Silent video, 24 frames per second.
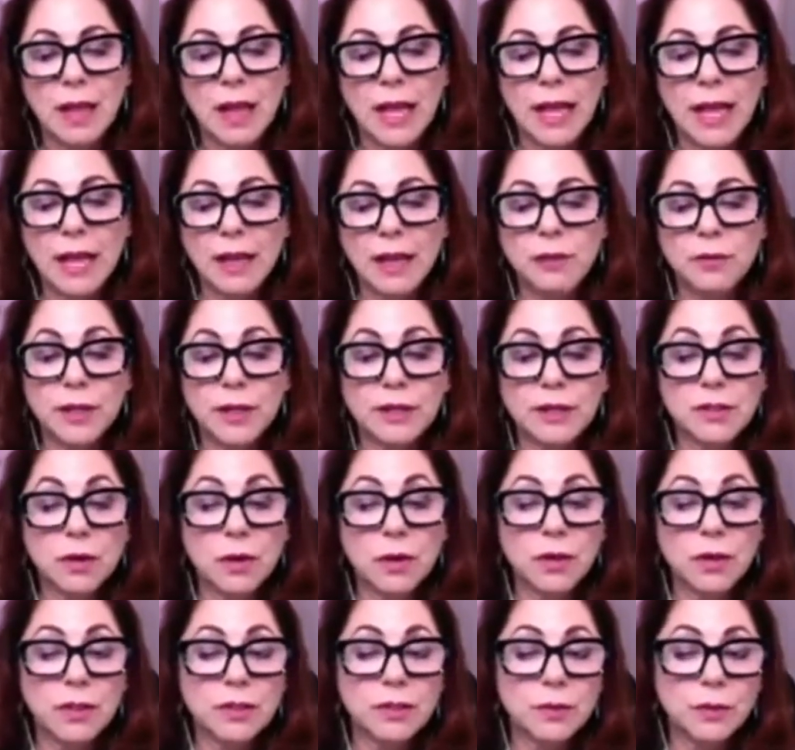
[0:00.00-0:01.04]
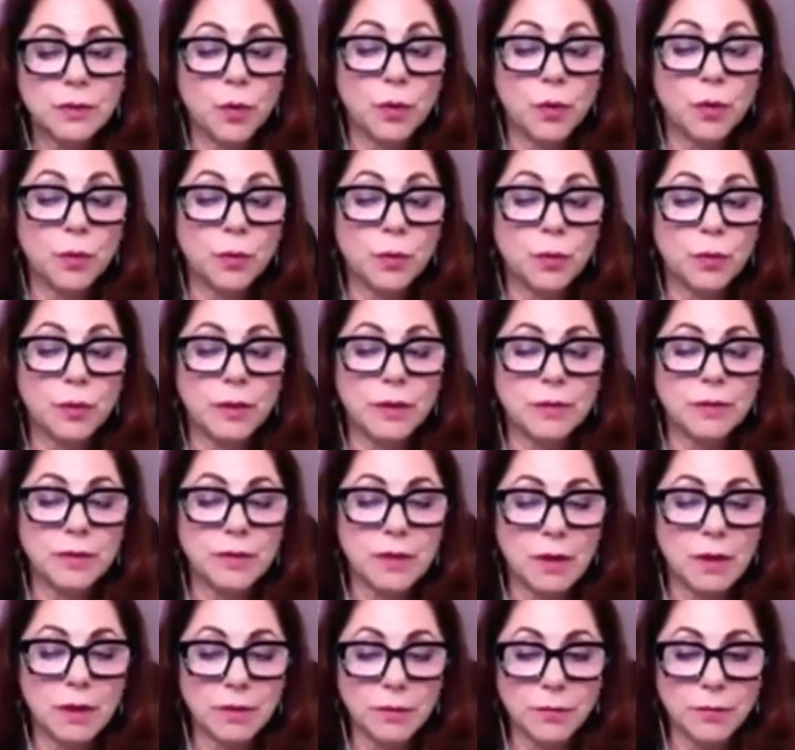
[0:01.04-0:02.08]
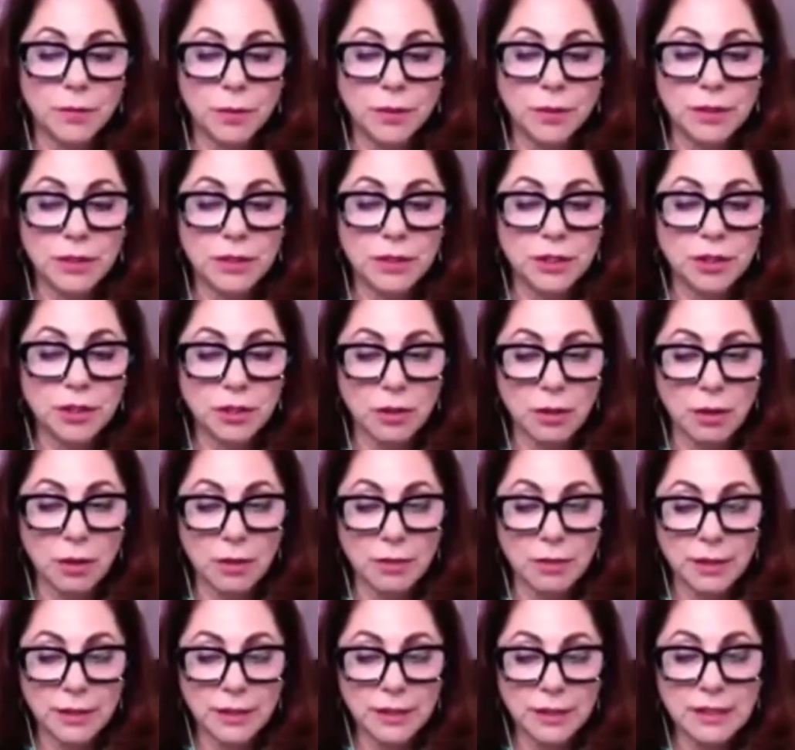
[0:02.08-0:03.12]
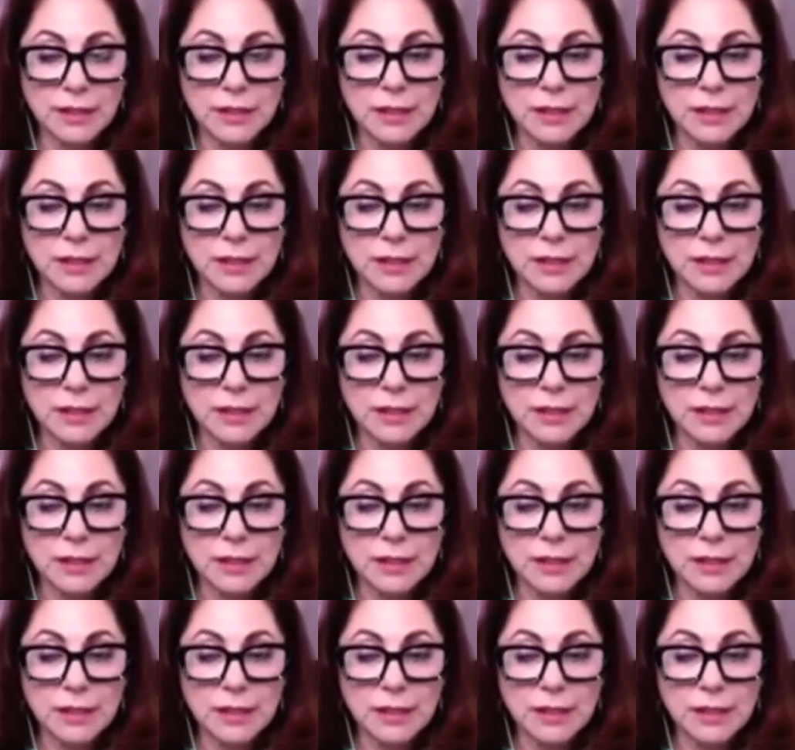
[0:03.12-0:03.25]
Endre is also an award-winning photographer and digital artist.